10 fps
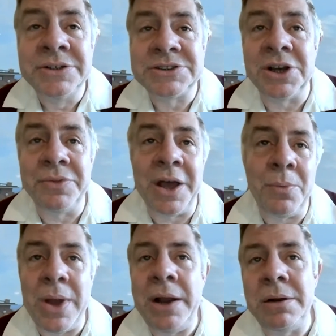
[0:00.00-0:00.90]
so
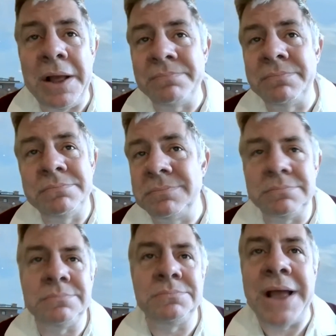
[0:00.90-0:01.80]
that when
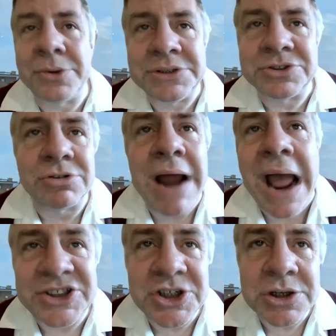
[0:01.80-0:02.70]
equities
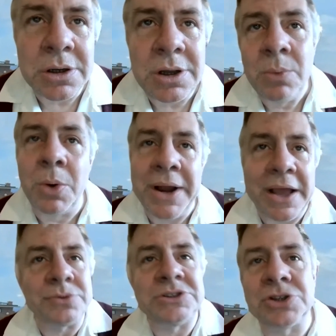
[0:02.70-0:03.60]
crash well when
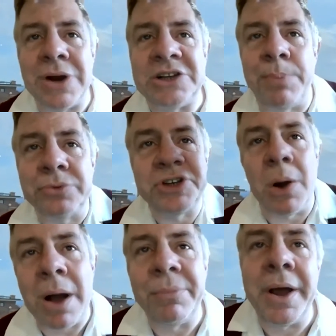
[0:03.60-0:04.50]
equities crash bonds
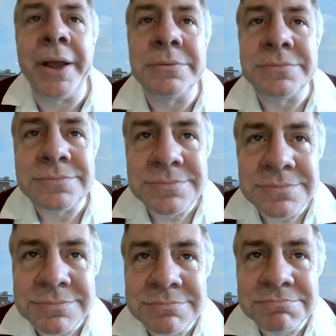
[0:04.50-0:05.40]
go up right
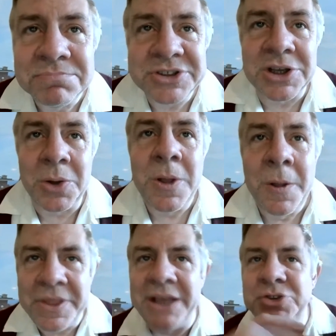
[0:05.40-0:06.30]
so
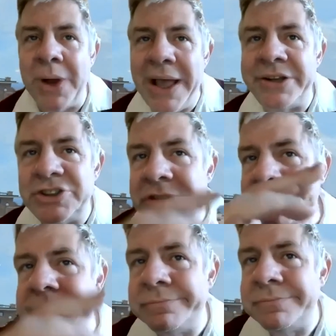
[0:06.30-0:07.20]
there's your hedge
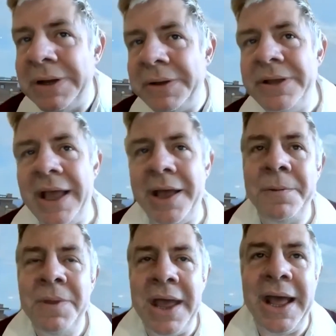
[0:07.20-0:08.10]
yeah.
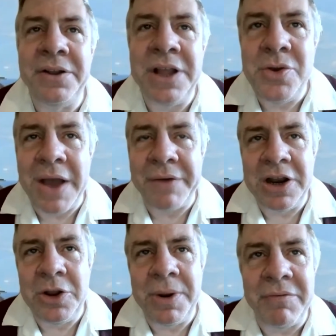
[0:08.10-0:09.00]
And then you have a
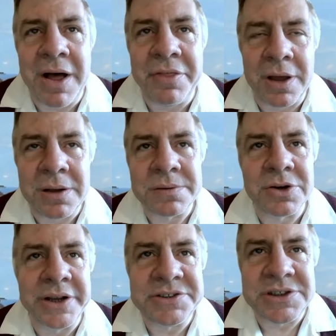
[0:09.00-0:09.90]
little bit of other
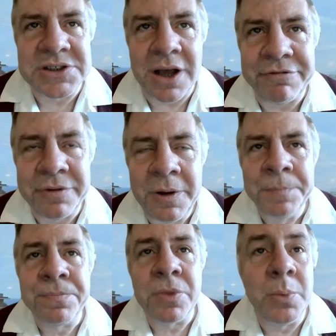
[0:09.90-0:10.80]
crazy stuff,
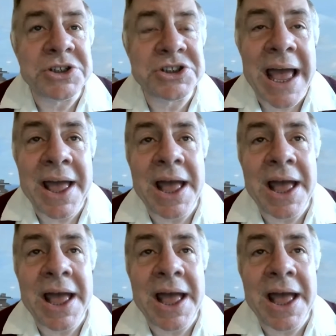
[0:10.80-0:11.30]
which